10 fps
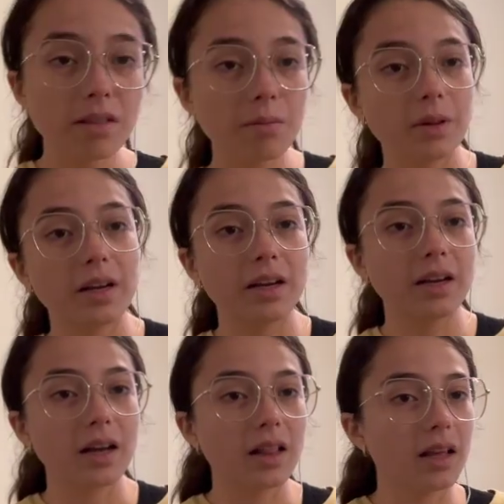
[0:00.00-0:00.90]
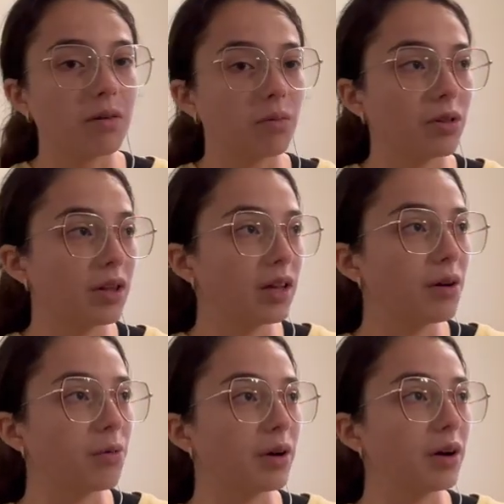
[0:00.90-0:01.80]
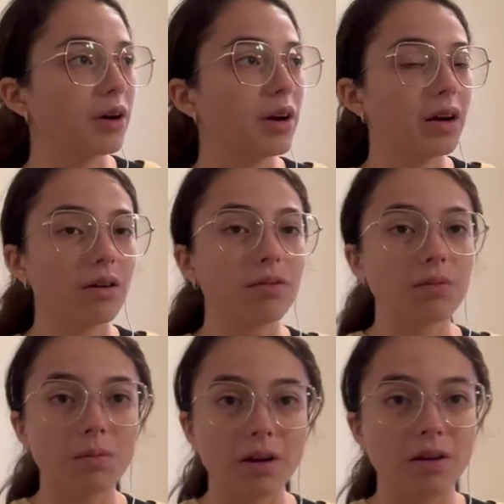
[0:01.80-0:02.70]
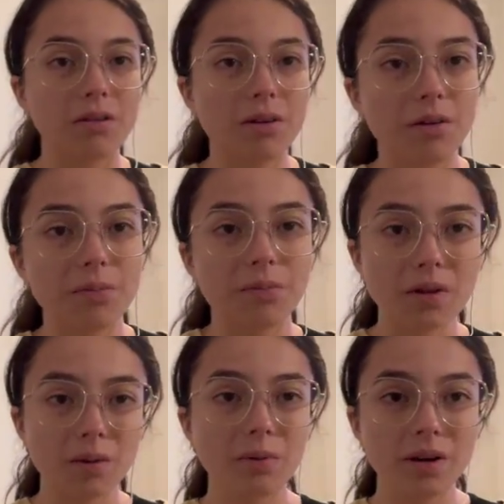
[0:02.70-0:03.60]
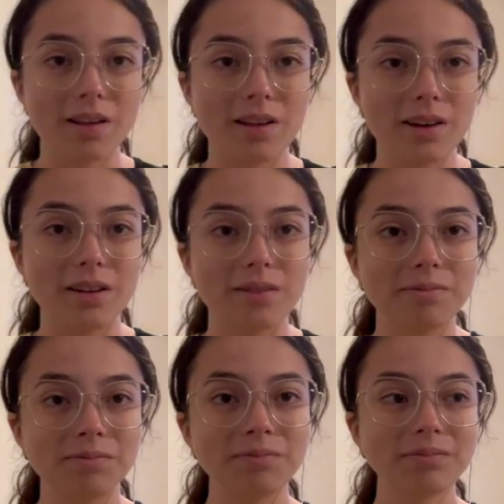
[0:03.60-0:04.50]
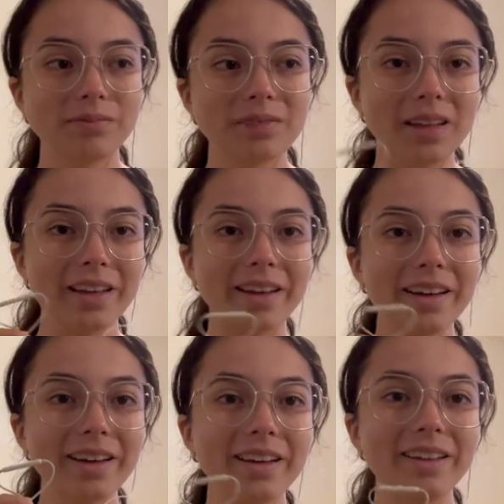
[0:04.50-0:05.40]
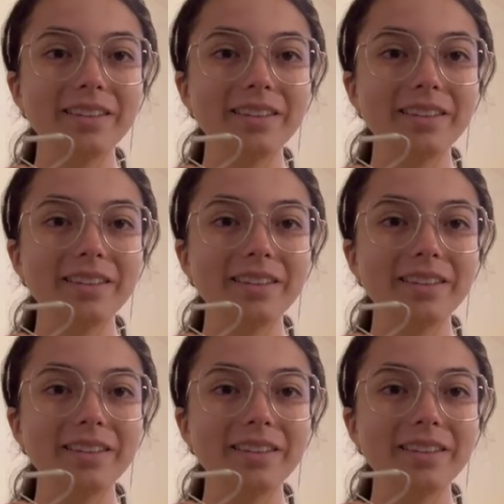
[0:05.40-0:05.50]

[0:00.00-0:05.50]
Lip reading: the plan, and then we'll see where I go from there. So I'm pretty excited. Yay!